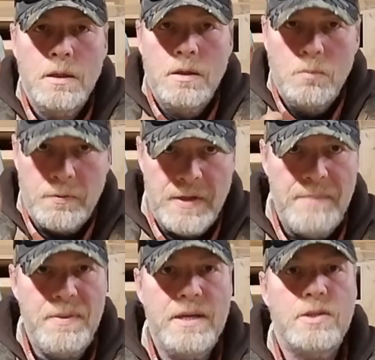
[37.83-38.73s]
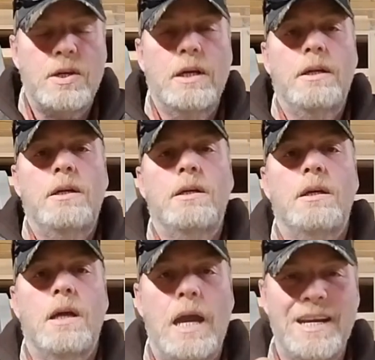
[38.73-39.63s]
With that being said,
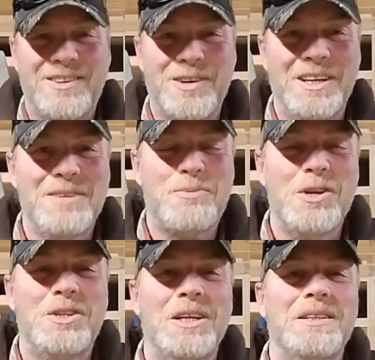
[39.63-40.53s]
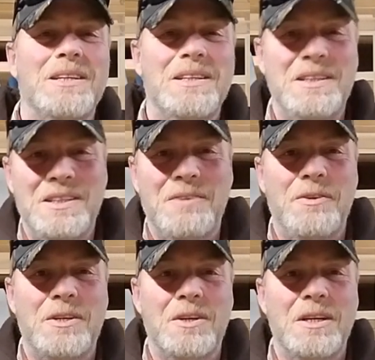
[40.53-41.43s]
I'd greatly appreciate then if
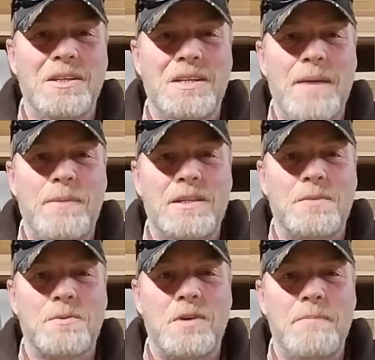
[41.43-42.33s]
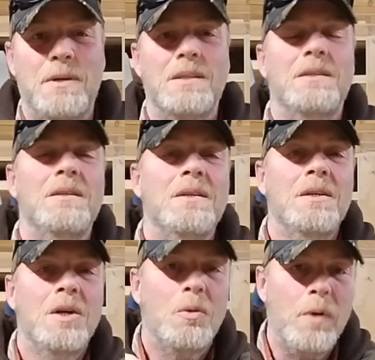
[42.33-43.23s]
you'd go ahead and tap that subscribe button,
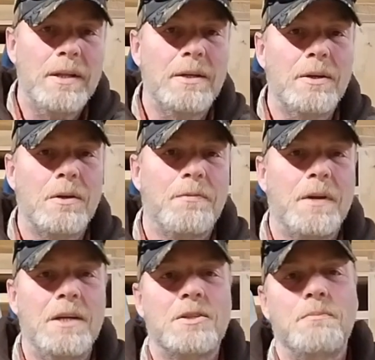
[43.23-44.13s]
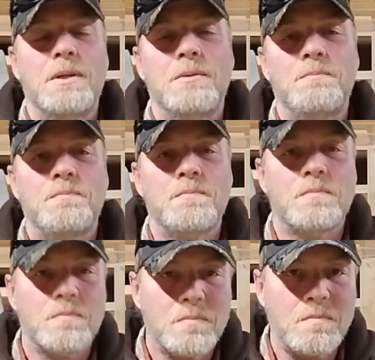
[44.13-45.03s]
ring the notification bell,
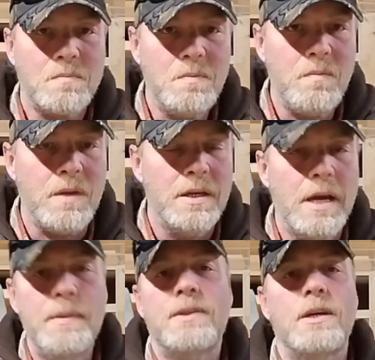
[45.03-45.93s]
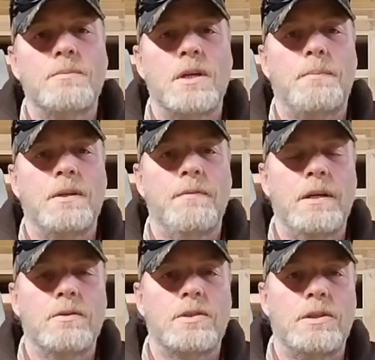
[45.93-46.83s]
give me a thumbs up on the
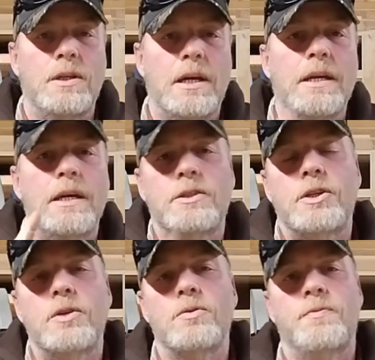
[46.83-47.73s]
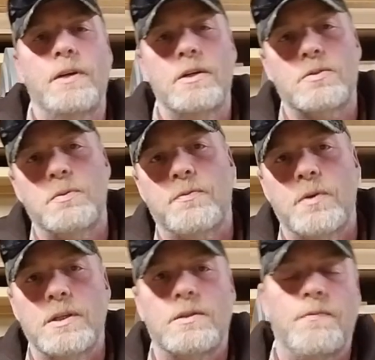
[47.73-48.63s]
videos that you like, and share those videos with
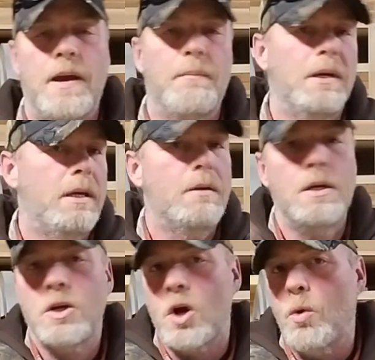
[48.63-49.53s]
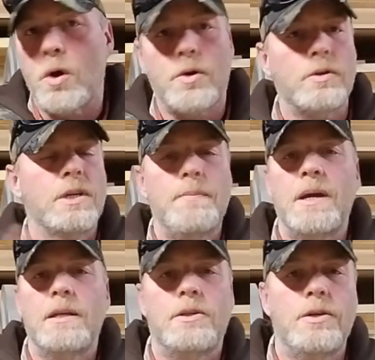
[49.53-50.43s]
friends, family, coworkers,
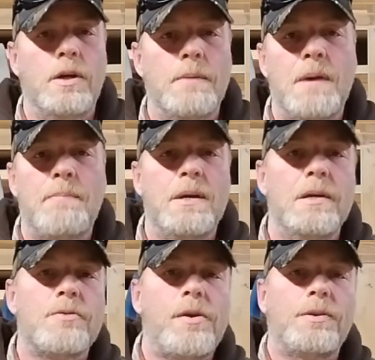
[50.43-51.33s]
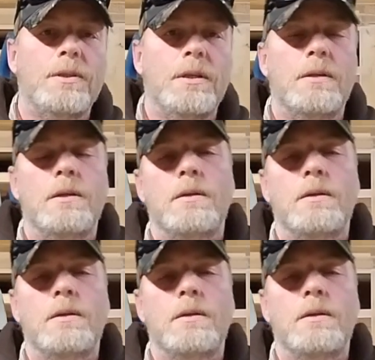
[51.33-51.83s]
anybody that you know that might be interested in it